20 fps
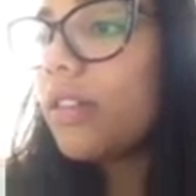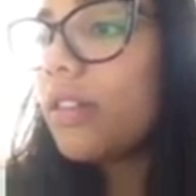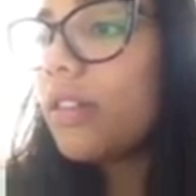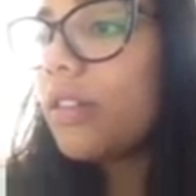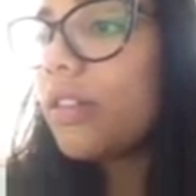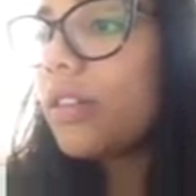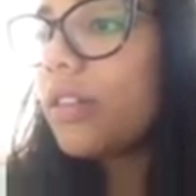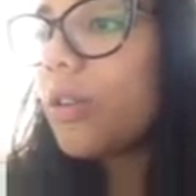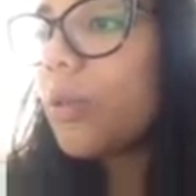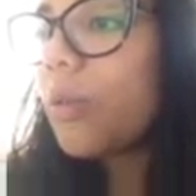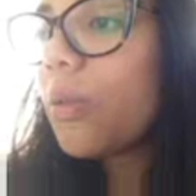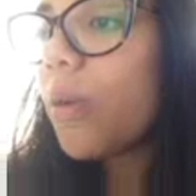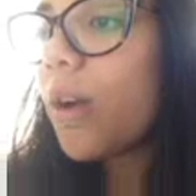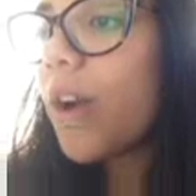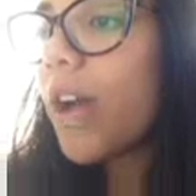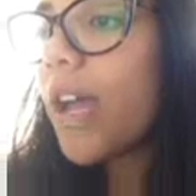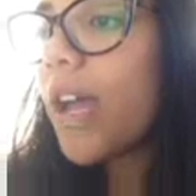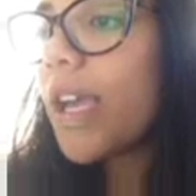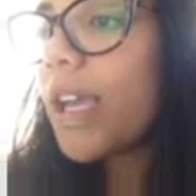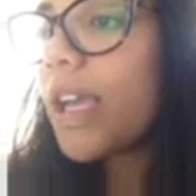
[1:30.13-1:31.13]
So
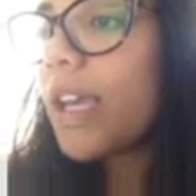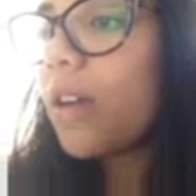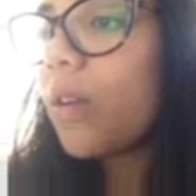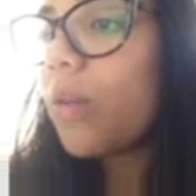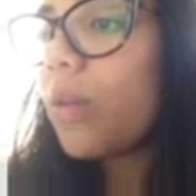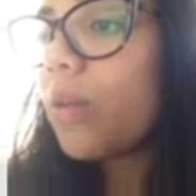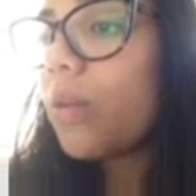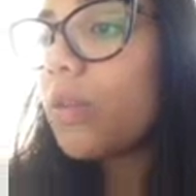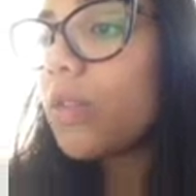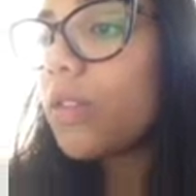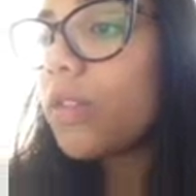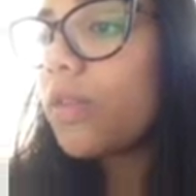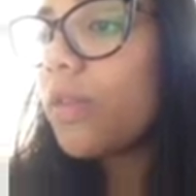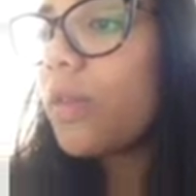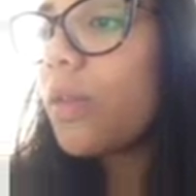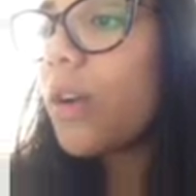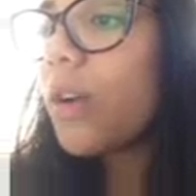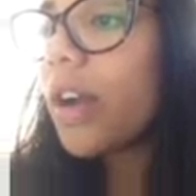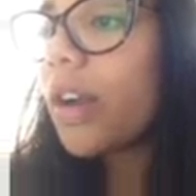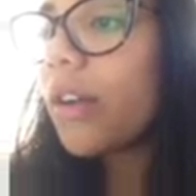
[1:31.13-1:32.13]
y equals
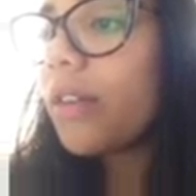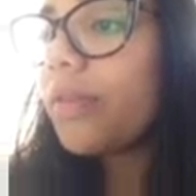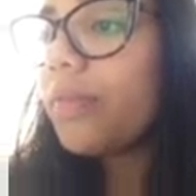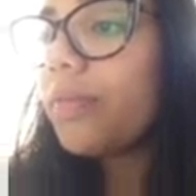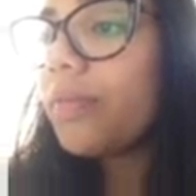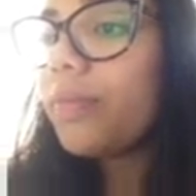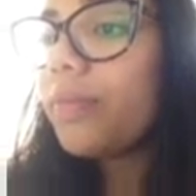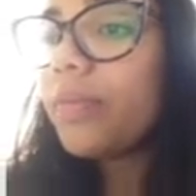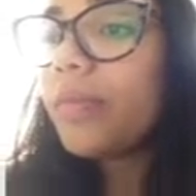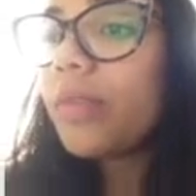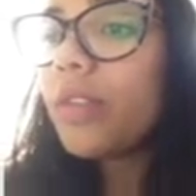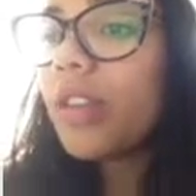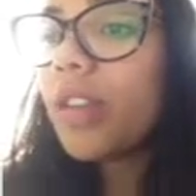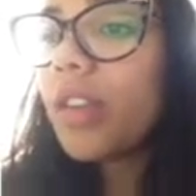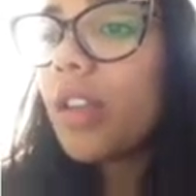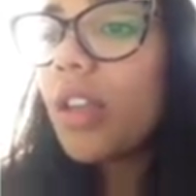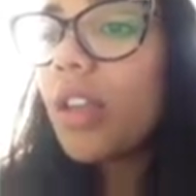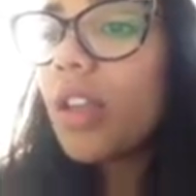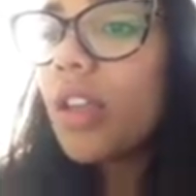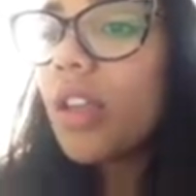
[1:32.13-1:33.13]
4.
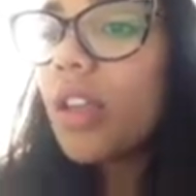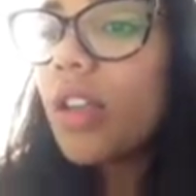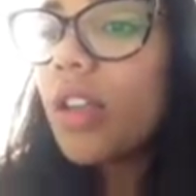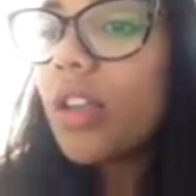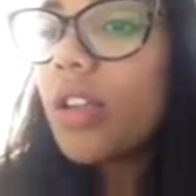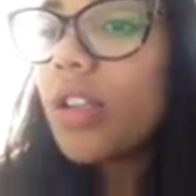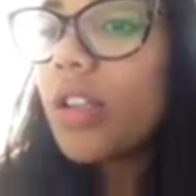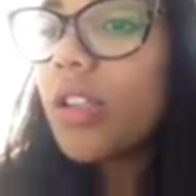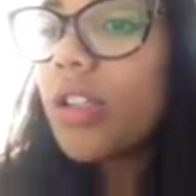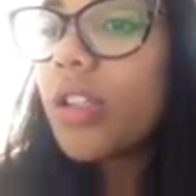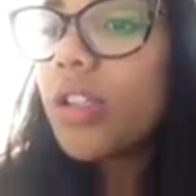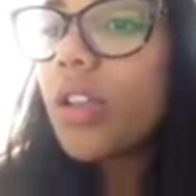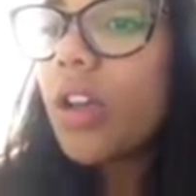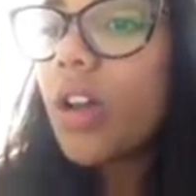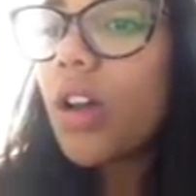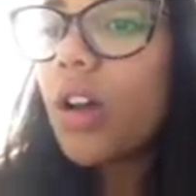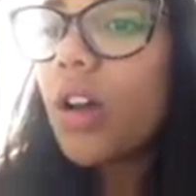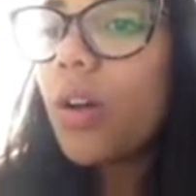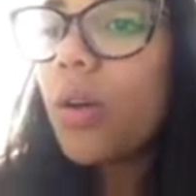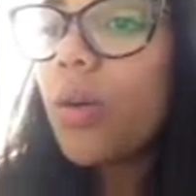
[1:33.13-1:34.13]

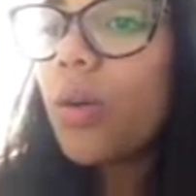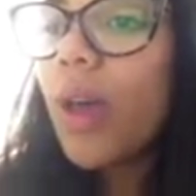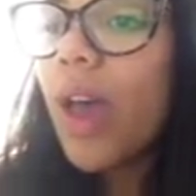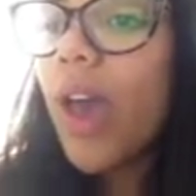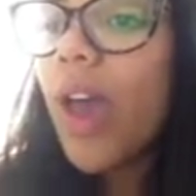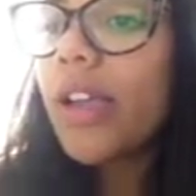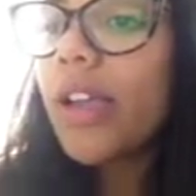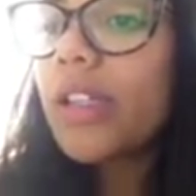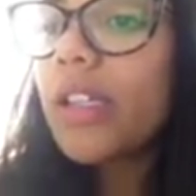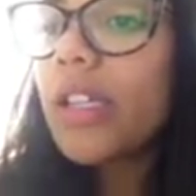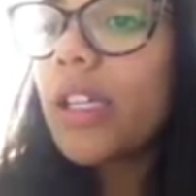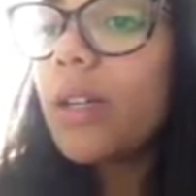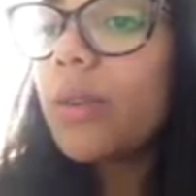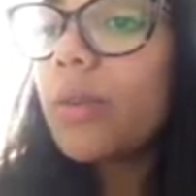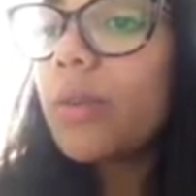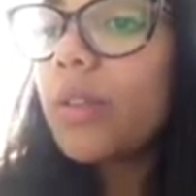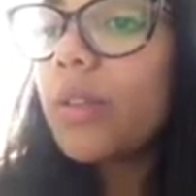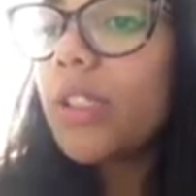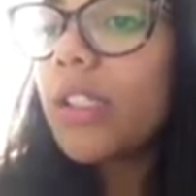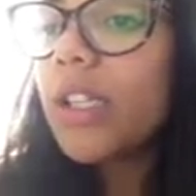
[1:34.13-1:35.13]
So x
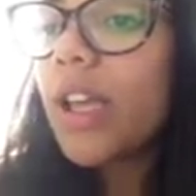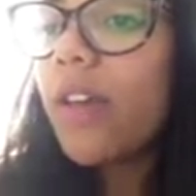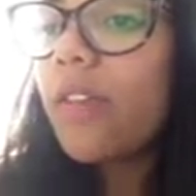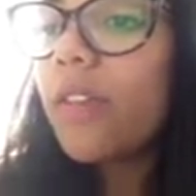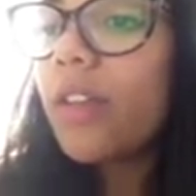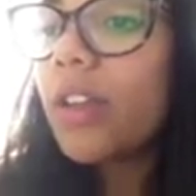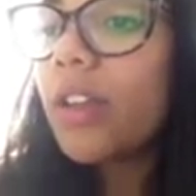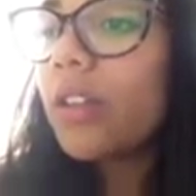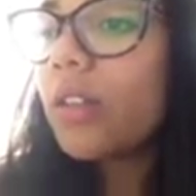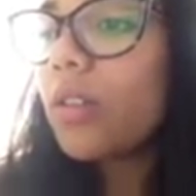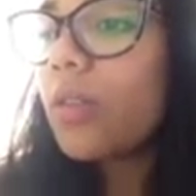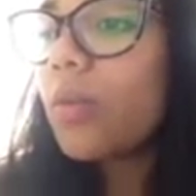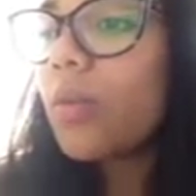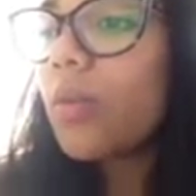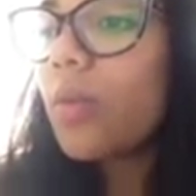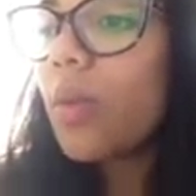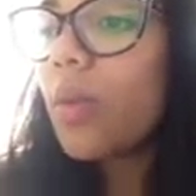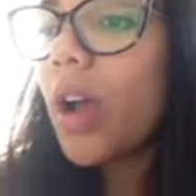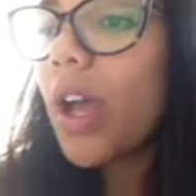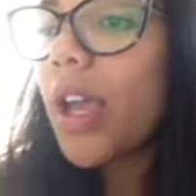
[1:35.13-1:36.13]
equals 7,
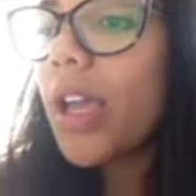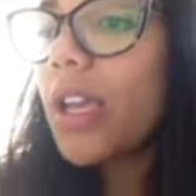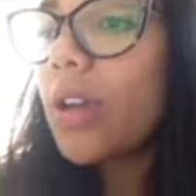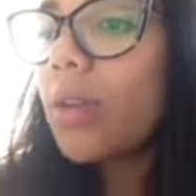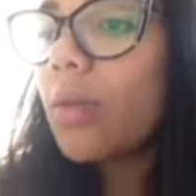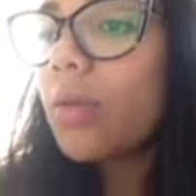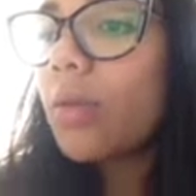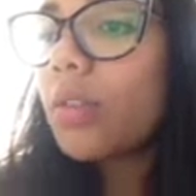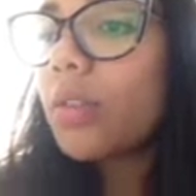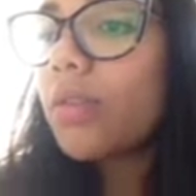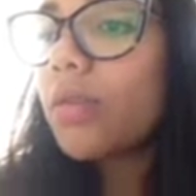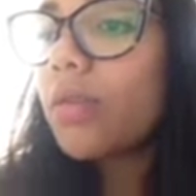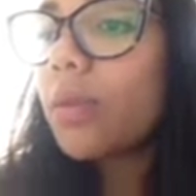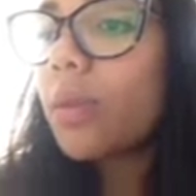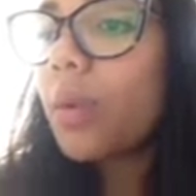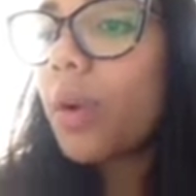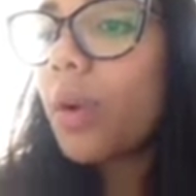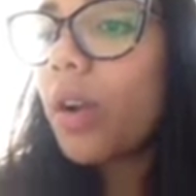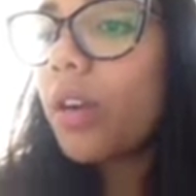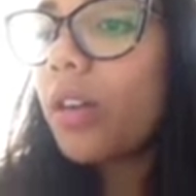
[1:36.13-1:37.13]
y equals
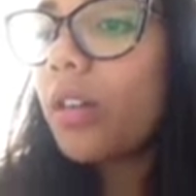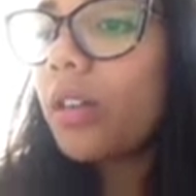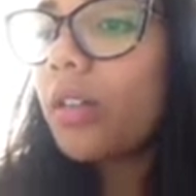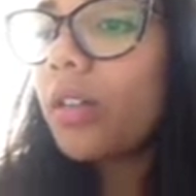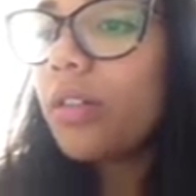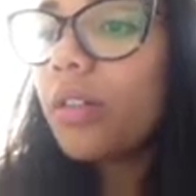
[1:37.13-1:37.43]
4.